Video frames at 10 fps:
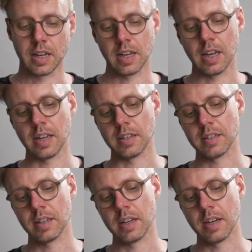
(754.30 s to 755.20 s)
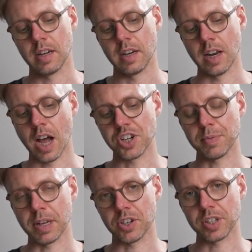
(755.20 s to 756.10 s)
and larger
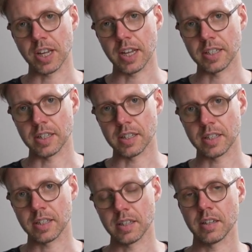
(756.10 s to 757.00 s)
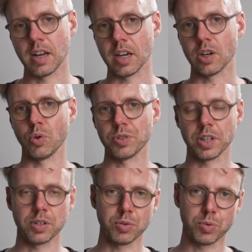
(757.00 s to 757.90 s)
batch sizes are
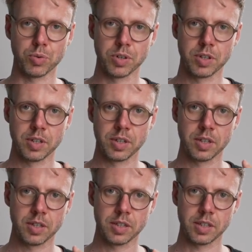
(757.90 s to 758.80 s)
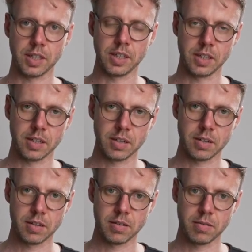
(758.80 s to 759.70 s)
closer to the
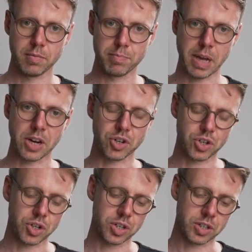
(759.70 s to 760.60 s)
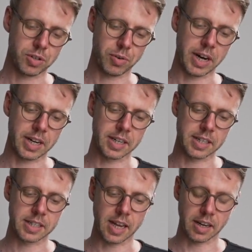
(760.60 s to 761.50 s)
batch gradient
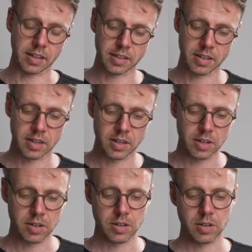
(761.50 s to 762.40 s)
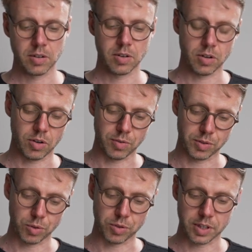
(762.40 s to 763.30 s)
descent,
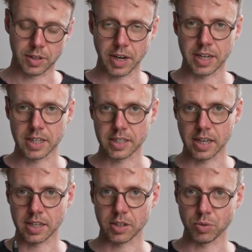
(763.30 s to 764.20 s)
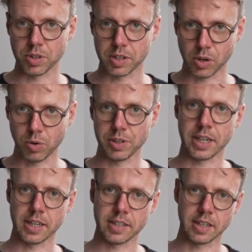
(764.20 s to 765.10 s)
also the gradient descent that uses the whole
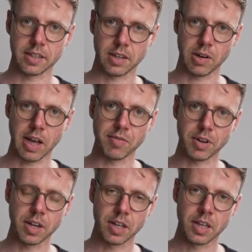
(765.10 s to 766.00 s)
data set. However,